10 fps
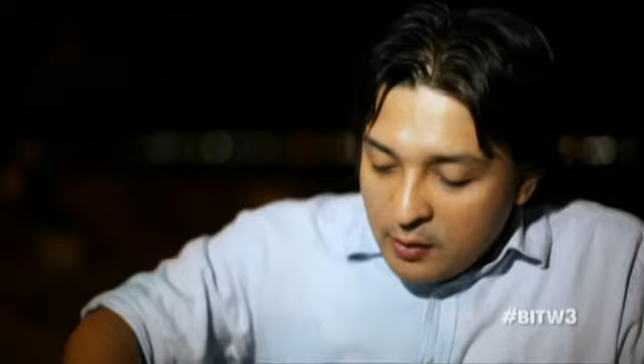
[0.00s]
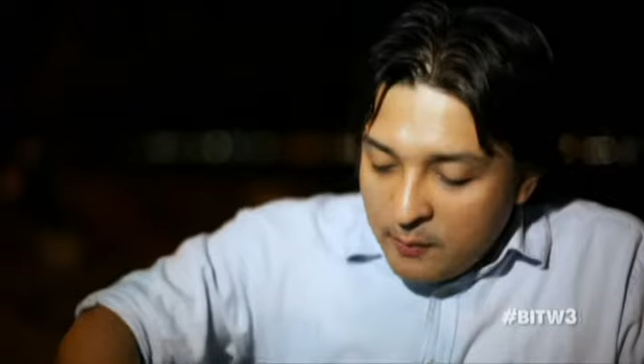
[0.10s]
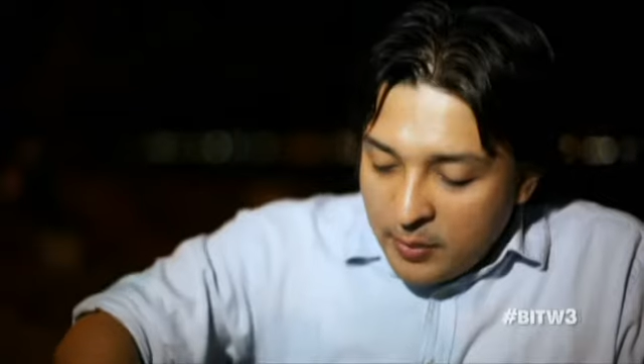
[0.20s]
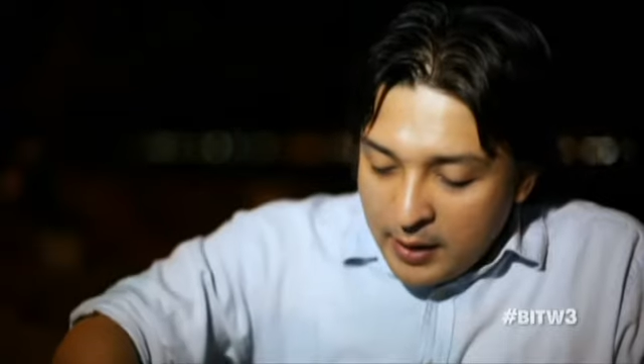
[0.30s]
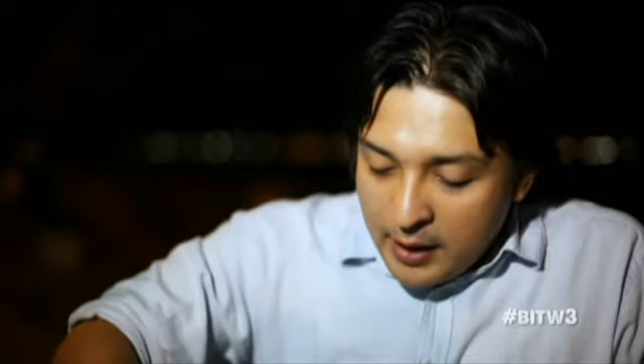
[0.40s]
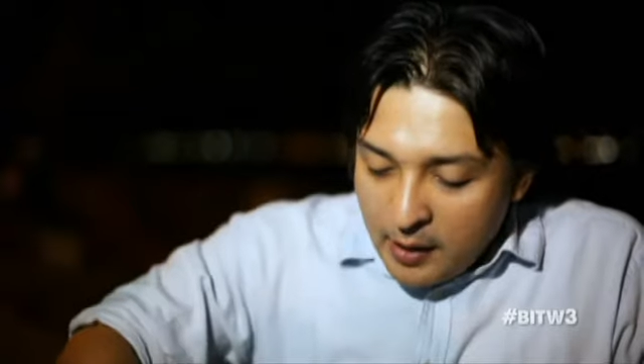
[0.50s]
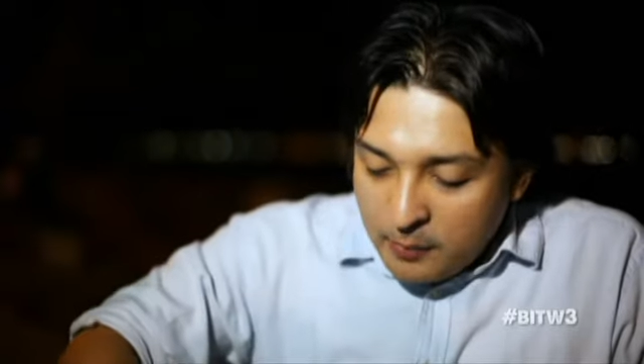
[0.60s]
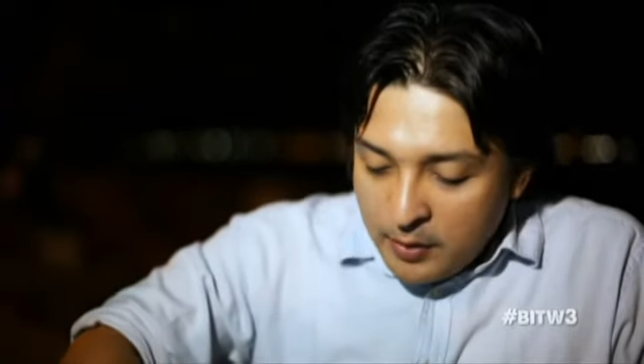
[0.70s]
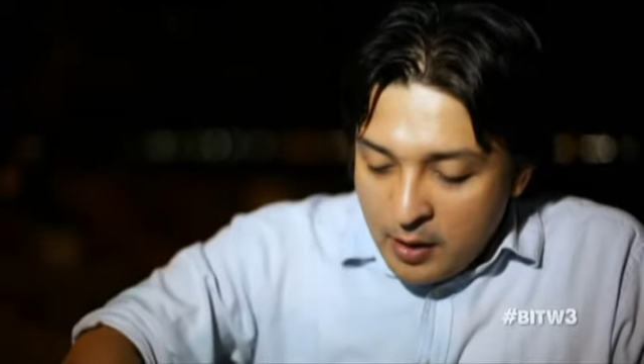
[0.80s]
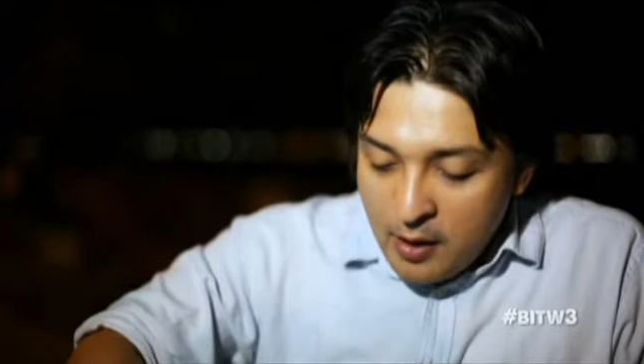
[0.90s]
But um,
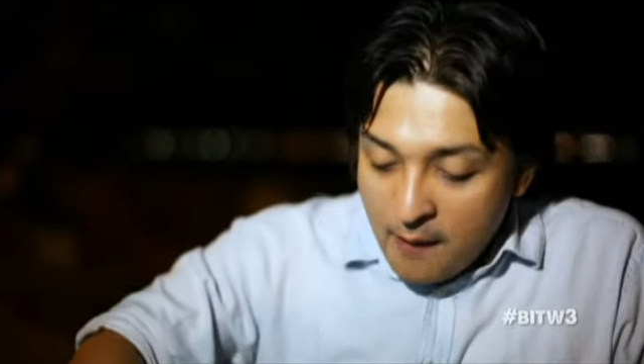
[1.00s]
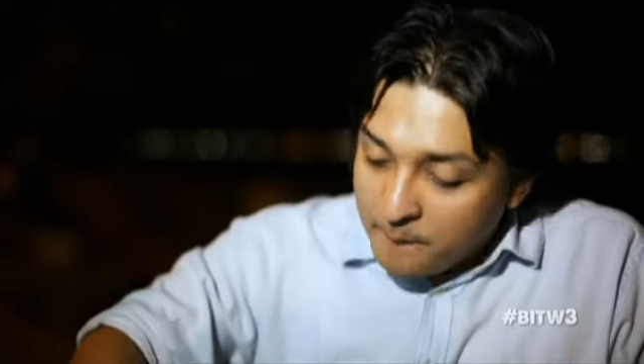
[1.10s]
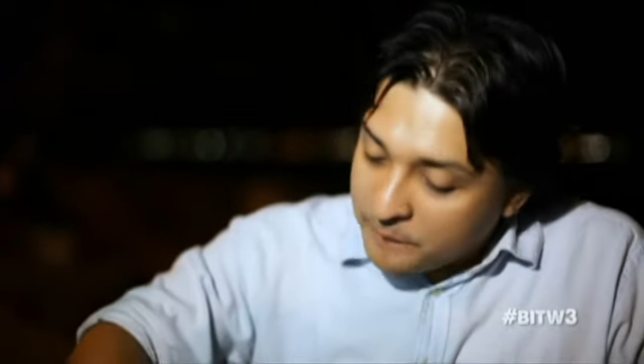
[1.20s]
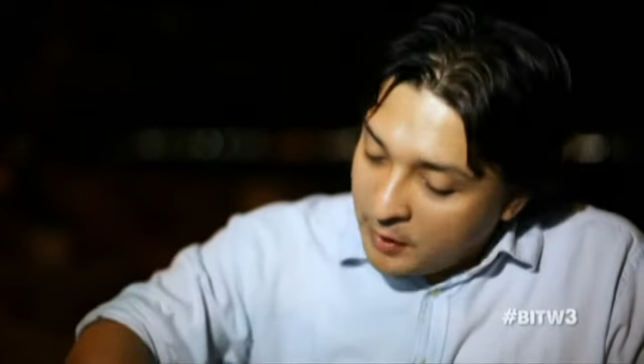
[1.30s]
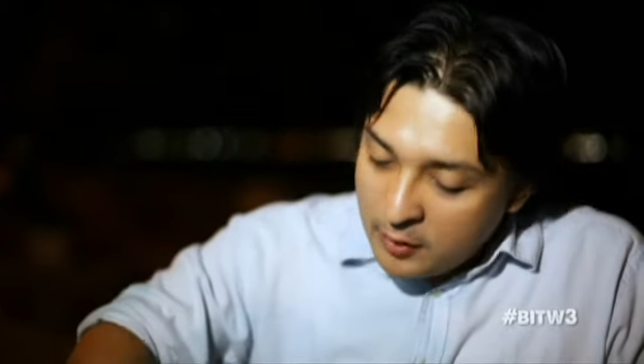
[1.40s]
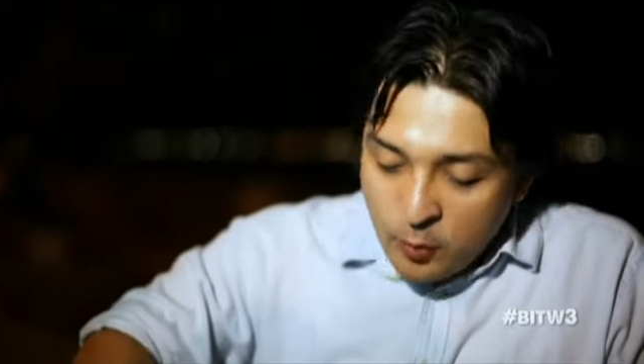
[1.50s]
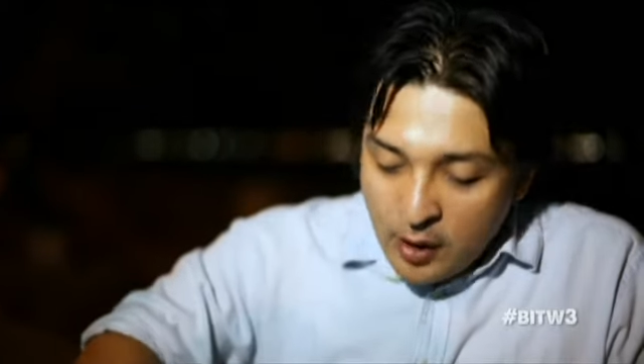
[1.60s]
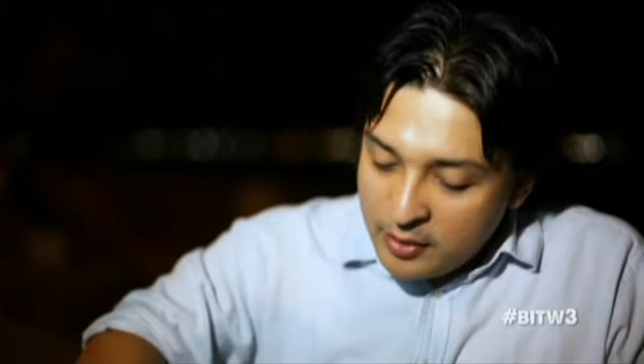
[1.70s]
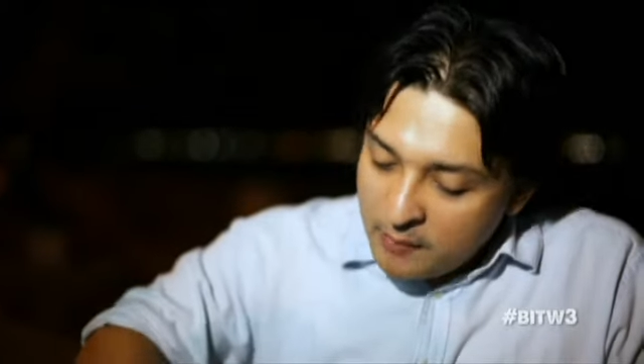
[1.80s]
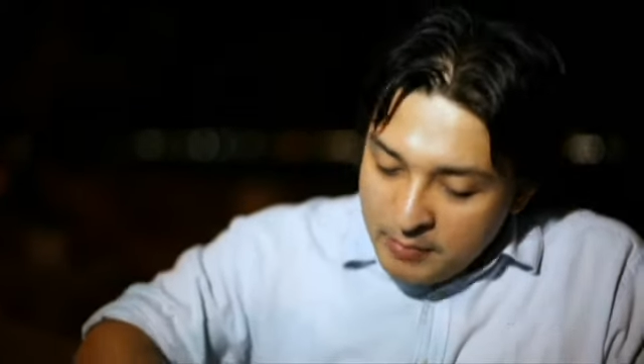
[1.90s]
tell you what,
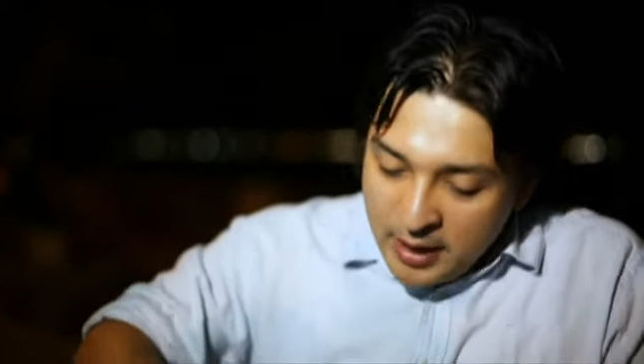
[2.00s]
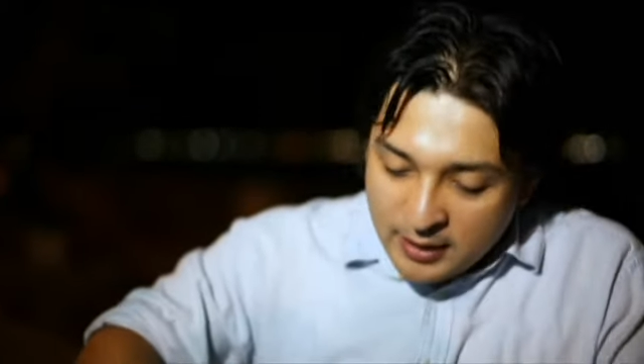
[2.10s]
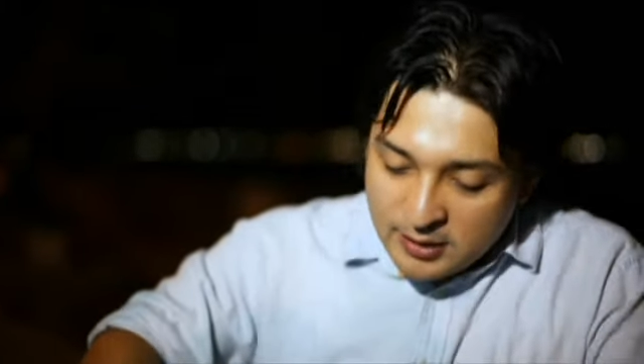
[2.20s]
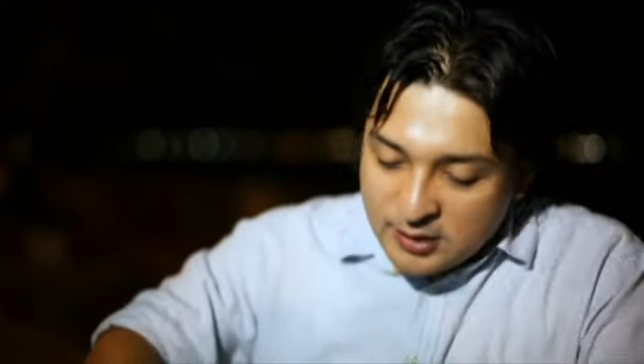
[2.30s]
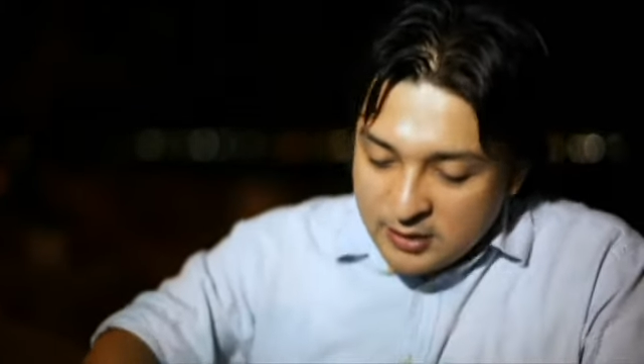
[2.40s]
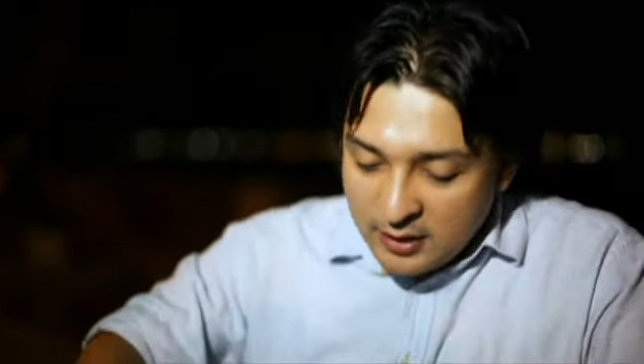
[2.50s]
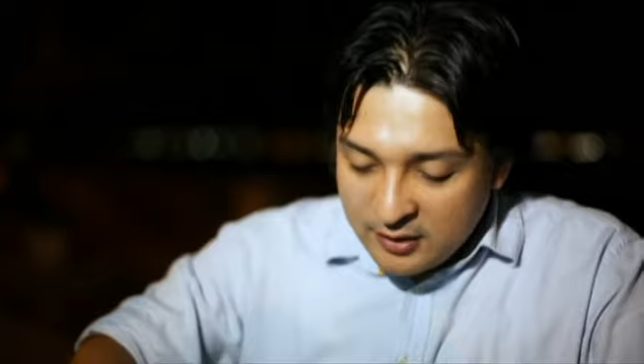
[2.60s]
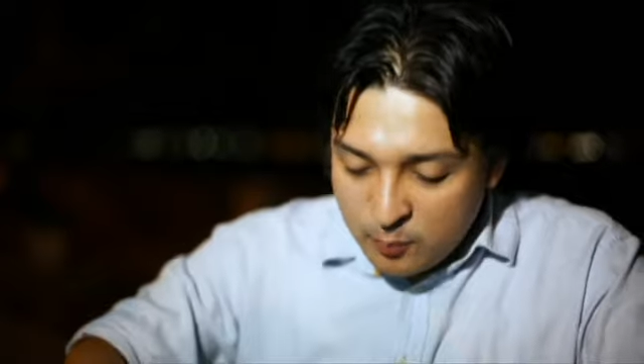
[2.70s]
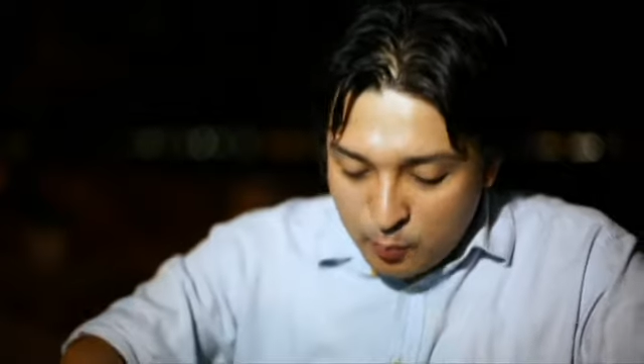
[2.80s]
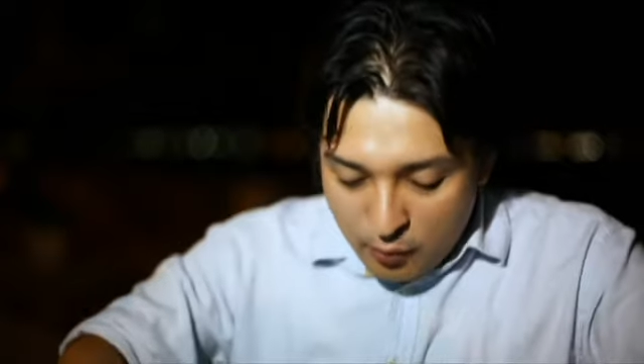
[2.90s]
the mix is
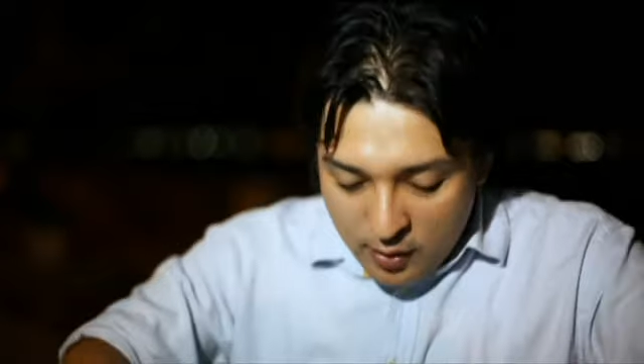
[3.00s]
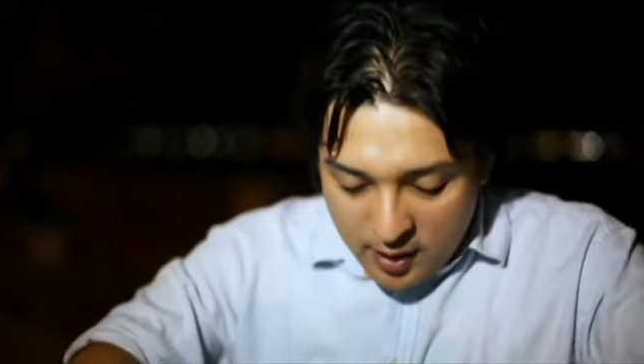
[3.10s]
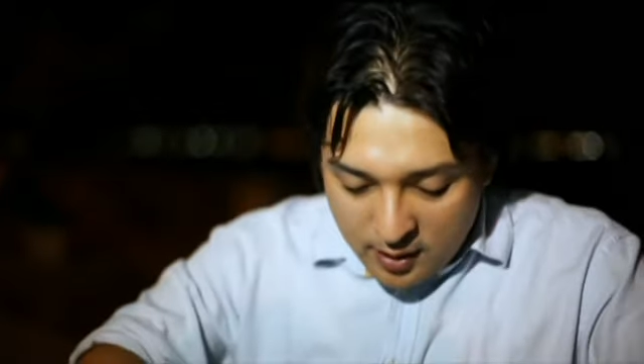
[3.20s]
pretty